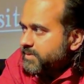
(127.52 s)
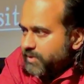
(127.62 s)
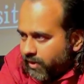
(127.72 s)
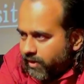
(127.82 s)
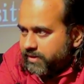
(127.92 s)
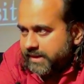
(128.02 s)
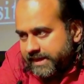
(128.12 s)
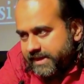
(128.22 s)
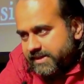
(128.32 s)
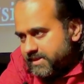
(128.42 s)
talk,
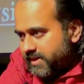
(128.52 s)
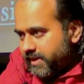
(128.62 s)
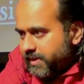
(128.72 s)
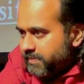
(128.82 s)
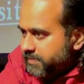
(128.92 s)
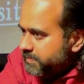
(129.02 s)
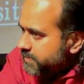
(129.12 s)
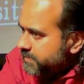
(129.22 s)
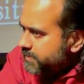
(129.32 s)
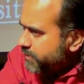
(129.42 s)
eat, sleep,
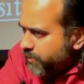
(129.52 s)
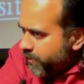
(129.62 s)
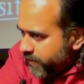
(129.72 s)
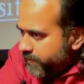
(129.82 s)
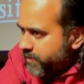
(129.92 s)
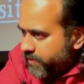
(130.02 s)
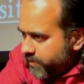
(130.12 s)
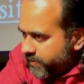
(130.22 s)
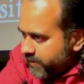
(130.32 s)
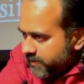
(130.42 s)
do whatever you are
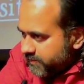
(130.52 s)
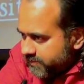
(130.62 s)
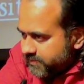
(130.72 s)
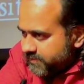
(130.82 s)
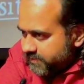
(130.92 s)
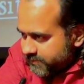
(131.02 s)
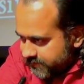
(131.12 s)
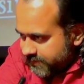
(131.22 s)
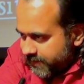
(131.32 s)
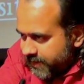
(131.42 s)
doing,
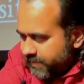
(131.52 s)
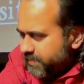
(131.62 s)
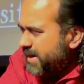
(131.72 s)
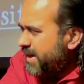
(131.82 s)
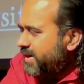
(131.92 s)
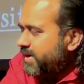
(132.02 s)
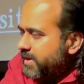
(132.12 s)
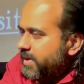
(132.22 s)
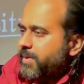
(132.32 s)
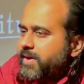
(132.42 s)
but let
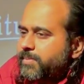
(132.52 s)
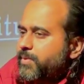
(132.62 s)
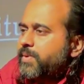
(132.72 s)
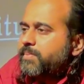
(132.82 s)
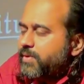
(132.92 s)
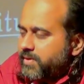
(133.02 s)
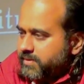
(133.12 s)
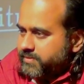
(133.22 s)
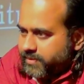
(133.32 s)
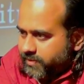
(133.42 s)
nothing become too
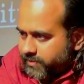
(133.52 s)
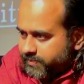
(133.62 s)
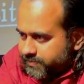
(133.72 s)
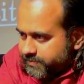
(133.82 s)
important for you.